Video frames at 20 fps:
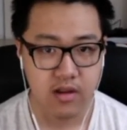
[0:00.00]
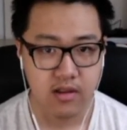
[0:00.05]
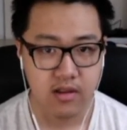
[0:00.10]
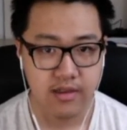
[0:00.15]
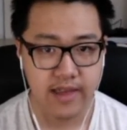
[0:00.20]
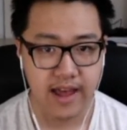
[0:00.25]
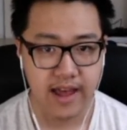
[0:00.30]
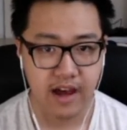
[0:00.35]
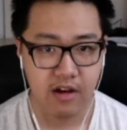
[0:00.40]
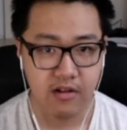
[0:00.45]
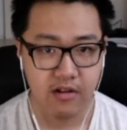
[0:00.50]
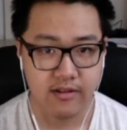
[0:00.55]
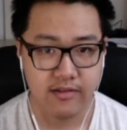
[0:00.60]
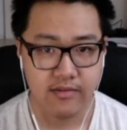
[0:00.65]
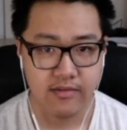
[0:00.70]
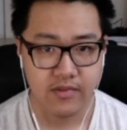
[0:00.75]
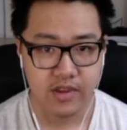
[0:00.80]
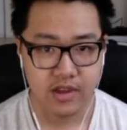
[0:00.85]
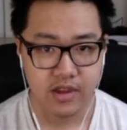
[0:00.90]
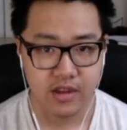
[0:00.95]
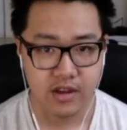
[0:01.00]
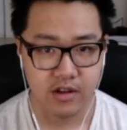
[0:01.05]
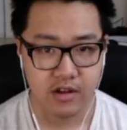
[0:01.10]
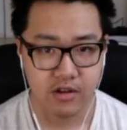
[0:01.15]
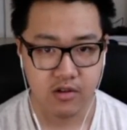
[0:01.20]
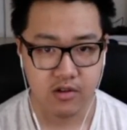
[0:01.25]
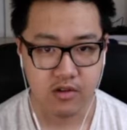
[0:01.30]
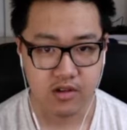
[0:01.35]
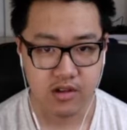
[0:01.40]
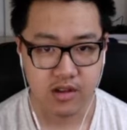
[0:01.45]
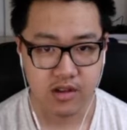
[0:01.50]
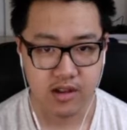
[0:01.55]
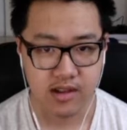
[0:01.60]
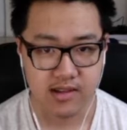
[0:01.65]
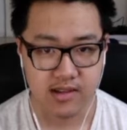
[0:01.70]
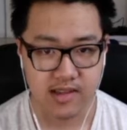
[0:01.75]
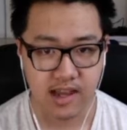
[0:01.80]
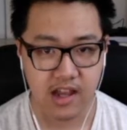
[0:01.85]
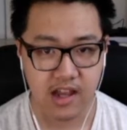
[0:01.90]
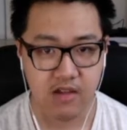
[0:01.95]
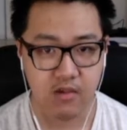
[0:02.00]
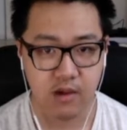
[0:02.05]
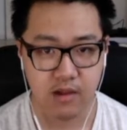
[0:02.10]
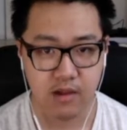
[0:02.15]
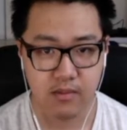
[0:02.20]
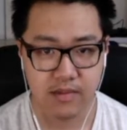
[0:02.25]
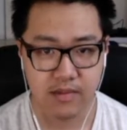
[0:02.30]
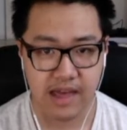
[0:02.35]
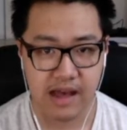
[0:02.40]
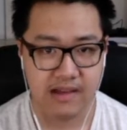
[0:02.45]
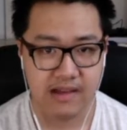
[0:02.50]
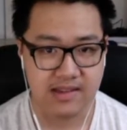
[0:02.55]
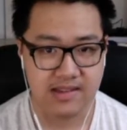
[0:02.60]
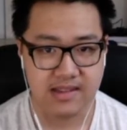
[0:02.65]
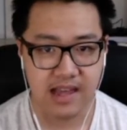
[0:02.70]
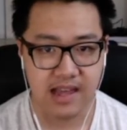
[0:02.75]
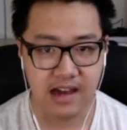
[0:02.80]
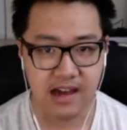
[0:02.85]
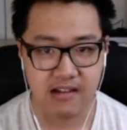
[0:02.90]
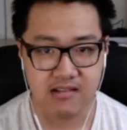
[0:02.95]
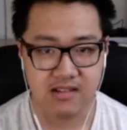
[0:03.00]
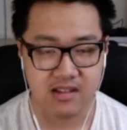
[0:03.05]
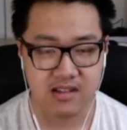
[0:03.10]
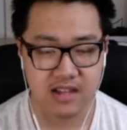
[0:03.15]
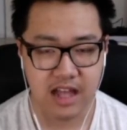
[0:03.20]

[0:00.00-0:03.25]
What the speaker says: Now, here's the second one, meow sucks.